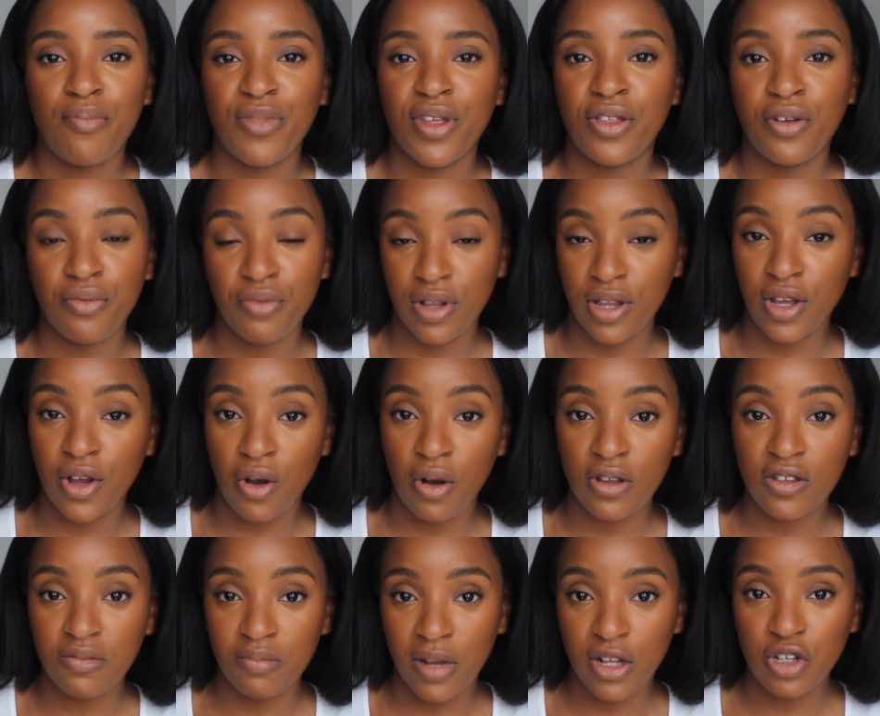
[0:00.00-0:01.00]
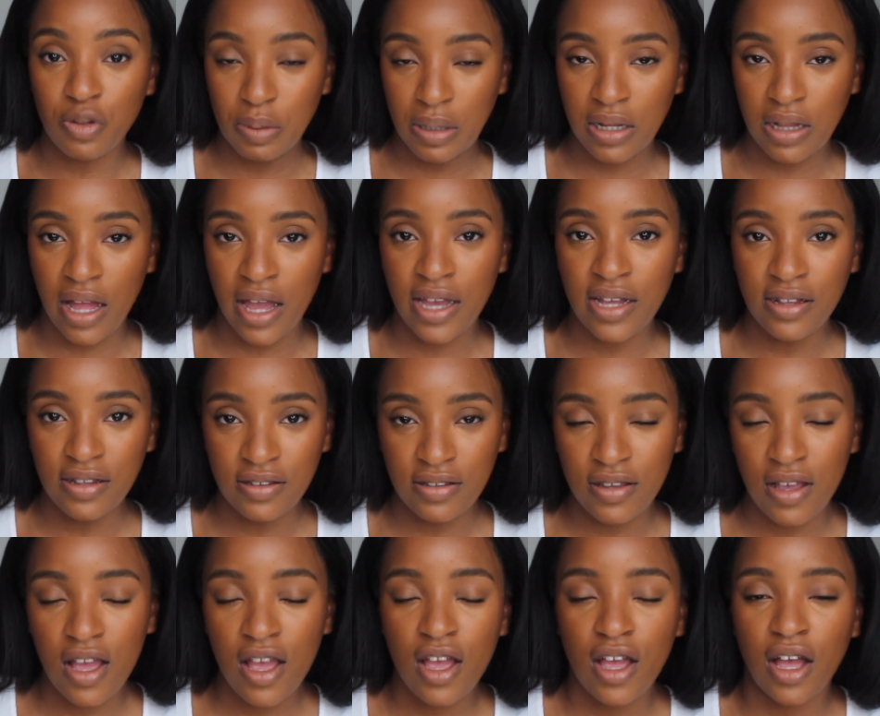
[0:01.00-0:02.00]
they don't really cost much per
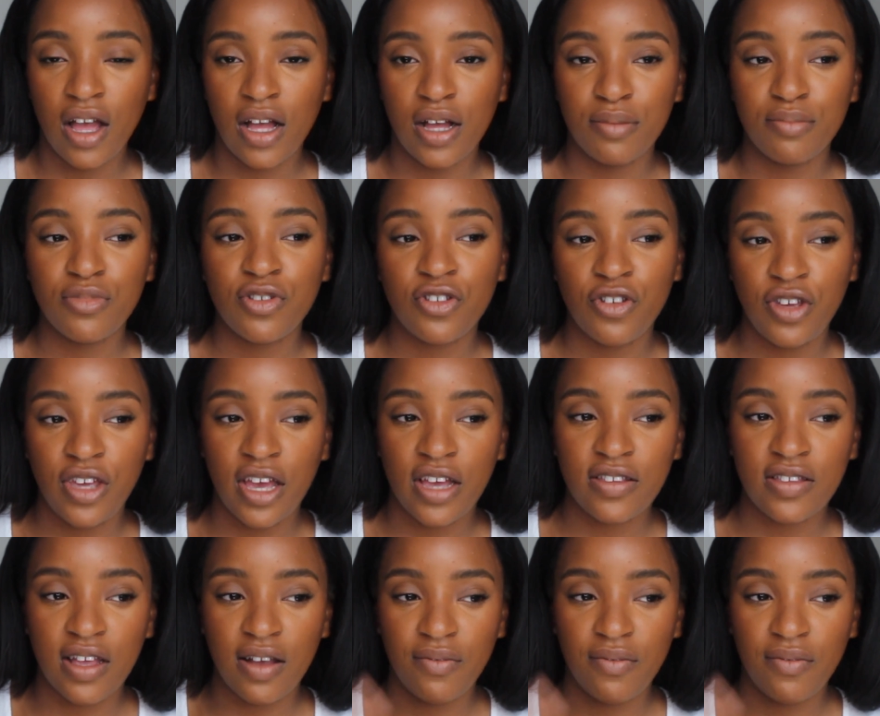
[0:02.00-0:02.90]
client. So yes,